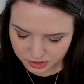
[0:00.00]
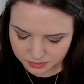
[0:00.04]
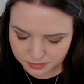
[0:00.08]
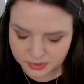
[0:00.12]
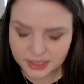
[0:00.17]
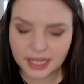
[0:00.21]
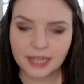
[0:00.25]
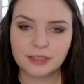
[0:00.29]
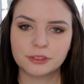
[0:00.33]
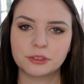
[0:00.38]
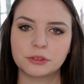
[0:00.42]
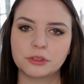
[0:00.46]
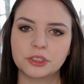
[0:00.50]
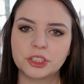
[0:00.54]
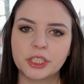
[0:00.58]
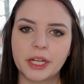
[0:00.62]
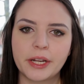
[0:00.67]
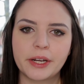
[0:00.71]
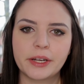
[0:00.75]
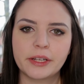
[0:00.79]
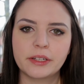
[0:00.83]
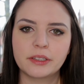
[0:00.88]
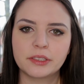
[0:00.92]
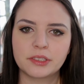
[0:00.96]
some natural
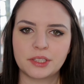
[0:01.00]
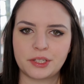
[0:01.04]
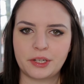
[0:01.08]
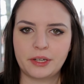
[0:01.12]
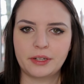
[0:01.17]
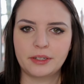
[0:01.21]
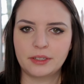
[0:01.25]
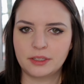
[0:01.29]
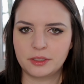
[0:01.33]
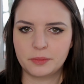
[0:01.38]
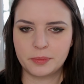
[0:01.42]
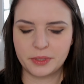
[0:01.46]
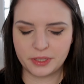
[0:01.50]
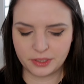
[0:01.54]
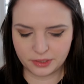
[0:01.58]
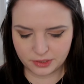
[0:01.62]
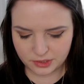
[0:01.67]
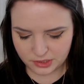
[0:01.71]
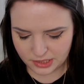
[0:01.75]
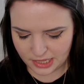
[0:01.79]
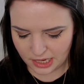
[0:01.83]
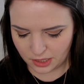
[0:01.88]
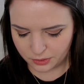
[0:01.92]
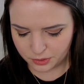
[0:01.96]
shading has occurred
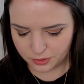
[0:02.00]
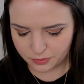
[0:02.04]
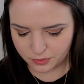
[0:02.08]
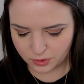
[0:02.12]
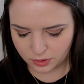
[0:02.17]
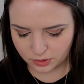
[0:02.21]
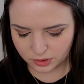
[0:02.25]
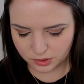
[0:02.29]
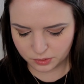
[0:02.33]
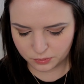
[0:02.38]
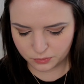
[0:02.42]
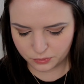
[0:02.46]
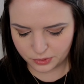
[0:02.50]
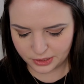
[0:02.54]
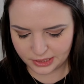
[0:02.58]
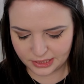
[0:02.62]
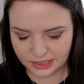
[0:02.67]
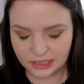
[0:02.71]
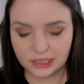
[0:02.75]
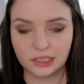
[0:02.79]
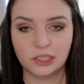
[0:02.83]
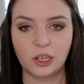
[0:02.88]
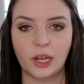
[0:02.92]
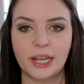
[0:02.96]
because now you've got some
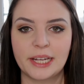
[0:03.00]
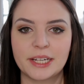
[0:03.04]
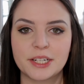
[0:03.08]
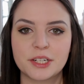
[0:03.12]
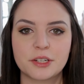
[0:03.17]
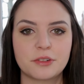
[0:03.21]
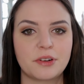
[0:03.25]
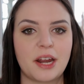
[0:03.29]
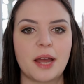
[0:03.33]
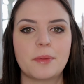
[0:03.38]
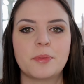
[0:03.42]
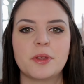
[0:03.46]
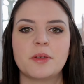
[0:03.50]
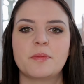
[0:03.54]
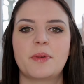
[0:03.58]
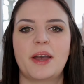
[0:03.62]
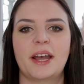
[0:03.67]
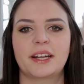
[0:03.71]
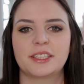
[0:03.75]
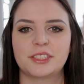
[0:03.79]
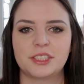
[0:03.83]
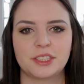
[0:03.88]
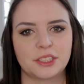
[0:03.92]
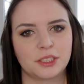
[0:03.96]
really light, crappy
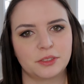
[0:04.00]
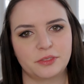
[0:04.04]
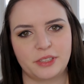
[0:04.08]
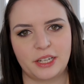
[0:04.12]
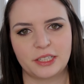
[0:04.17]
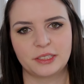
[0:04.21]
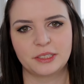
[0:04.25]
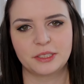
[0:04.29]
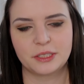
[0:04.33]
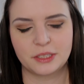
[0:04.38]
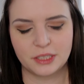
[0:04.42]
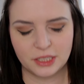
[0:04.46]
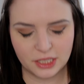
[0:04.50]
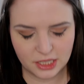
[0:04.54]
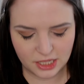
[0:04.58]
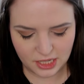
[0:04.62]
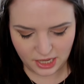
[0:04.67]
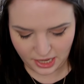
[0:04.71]
patches of yellow